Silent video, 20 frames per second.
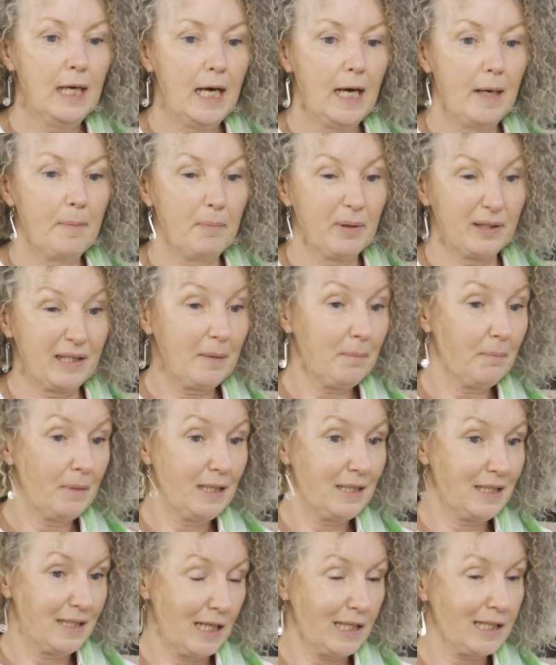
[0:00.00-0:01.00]
But that
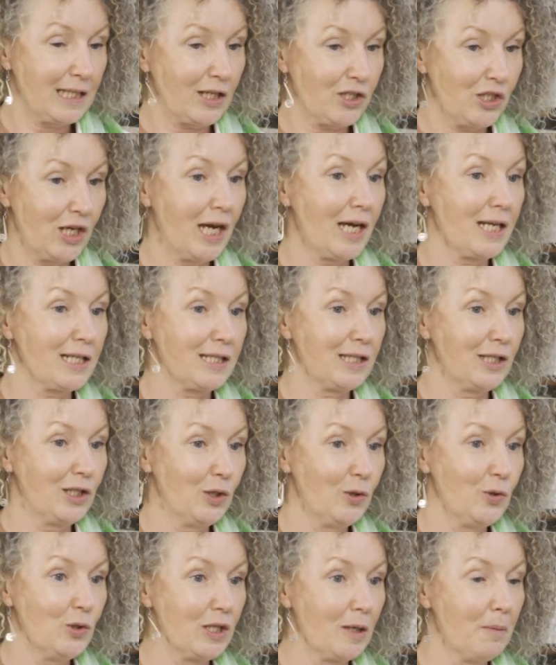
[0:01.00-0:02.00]
means that actually has
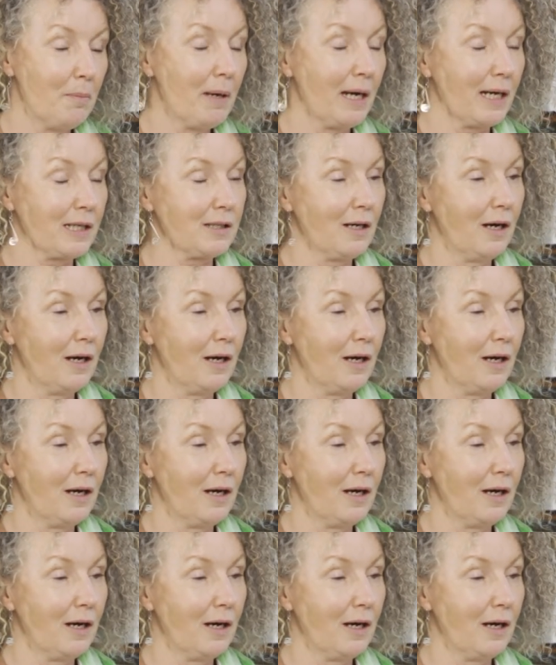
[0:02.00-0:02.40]
huge impact